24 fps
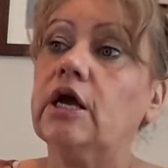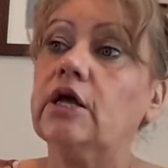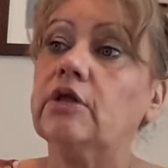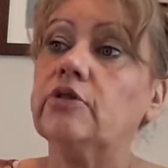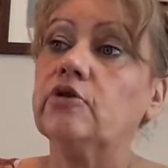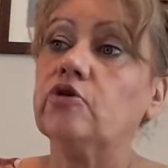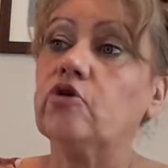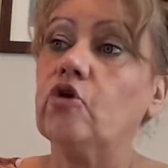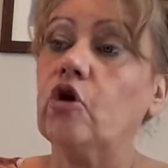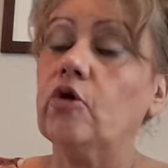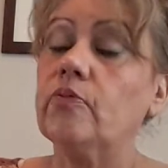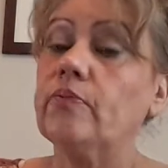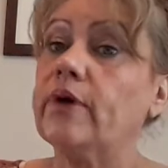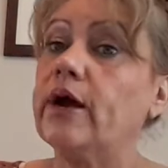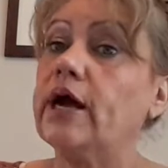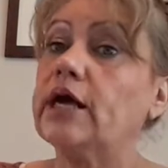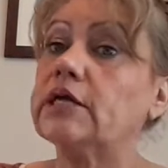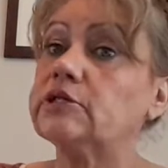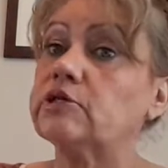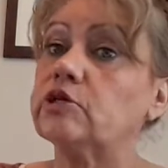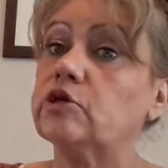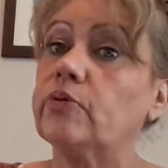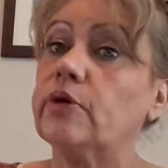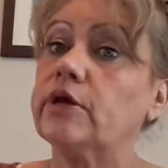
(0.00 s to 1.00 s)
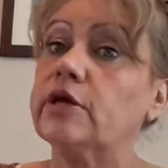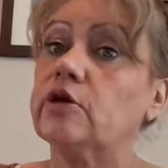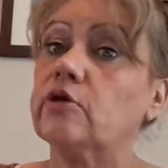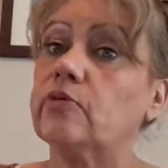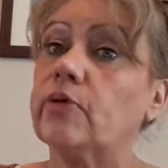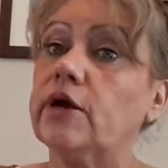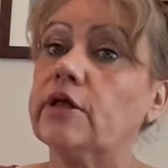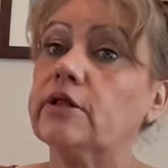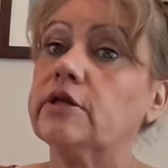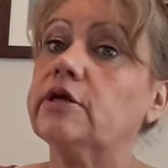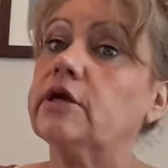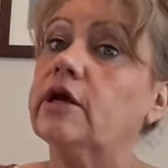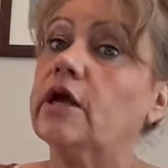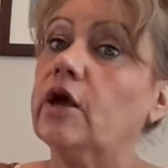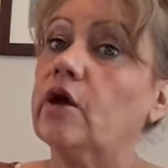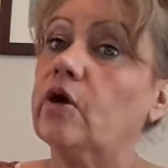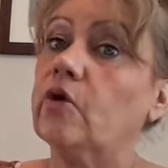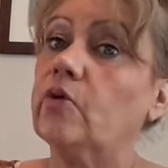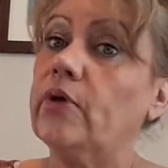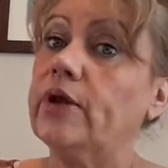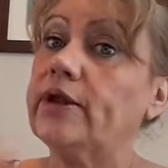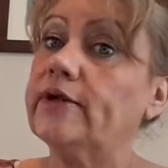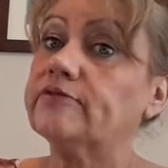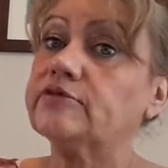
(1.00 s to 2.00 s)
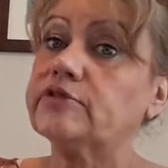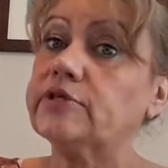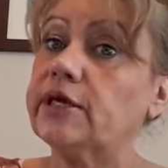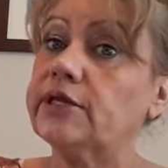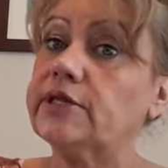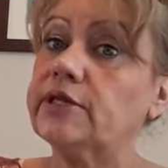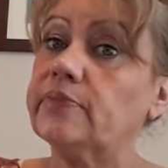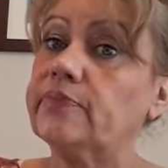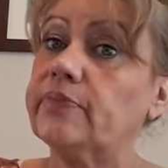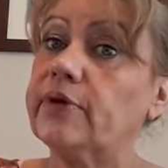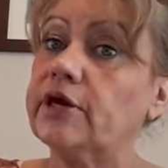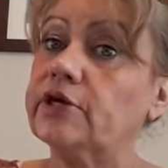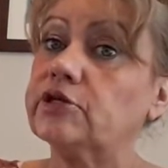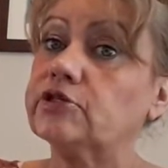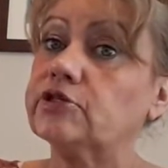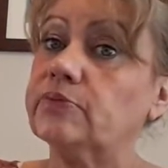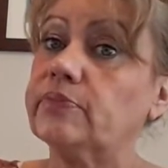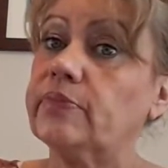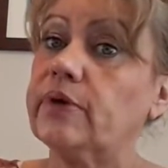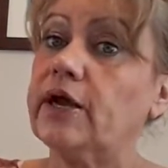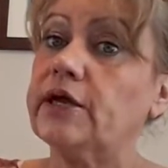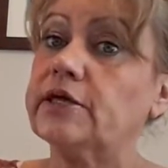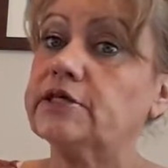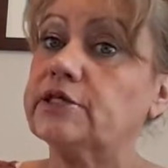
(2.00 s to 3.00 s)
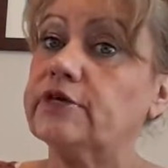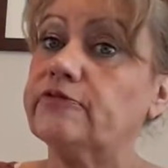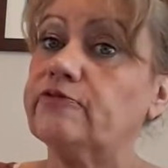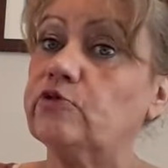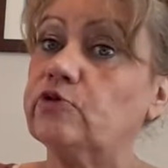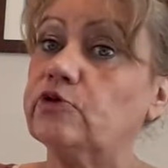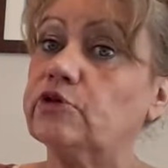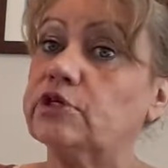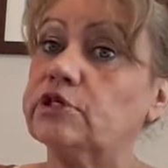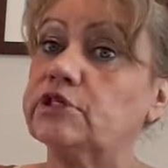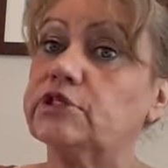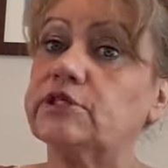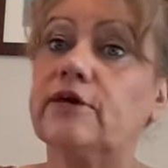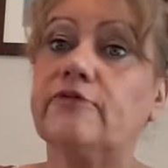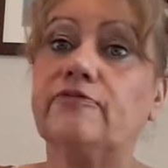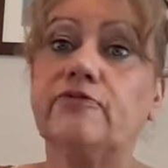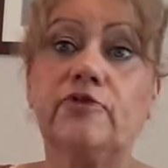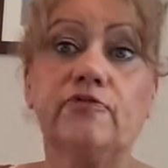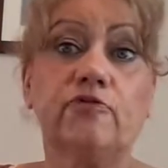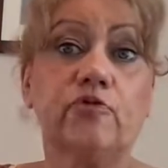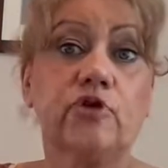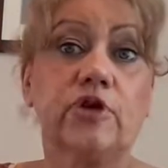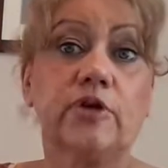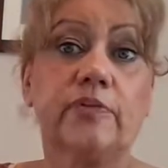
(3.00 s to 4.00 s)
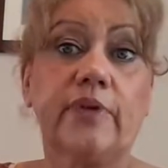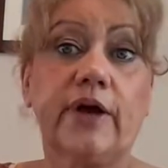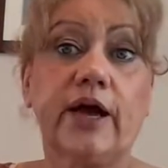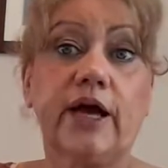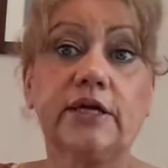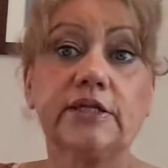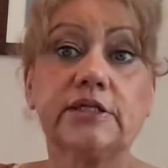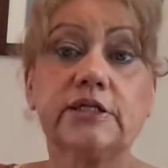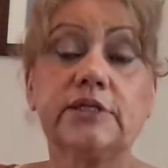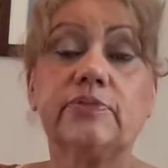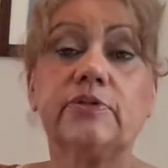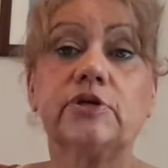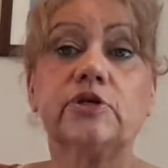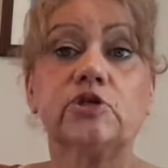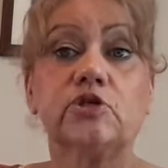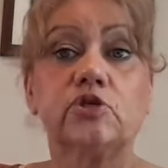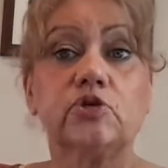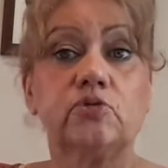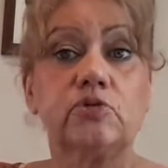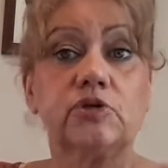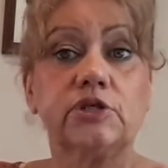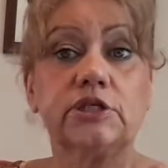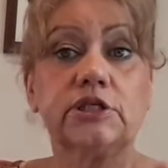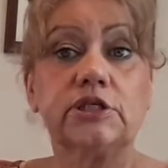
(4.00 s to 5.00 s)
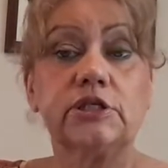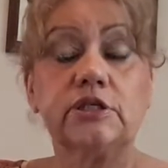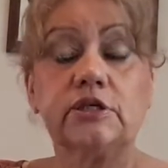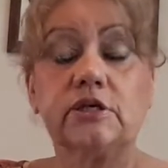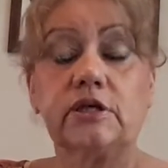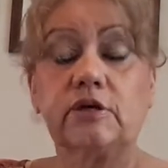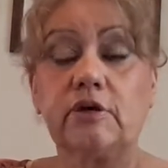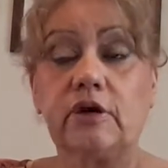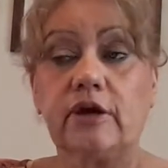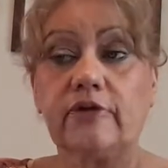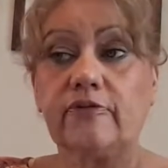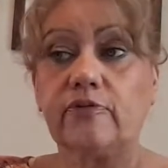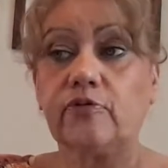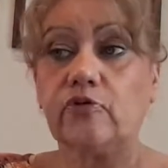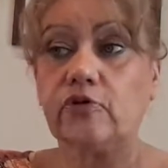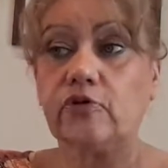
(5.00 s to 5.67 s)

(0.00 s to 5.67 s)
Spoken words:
They got back to you quite quickly. When I've sent the picture back, they've only got 7, they've not got back to me. So we'll see if I'm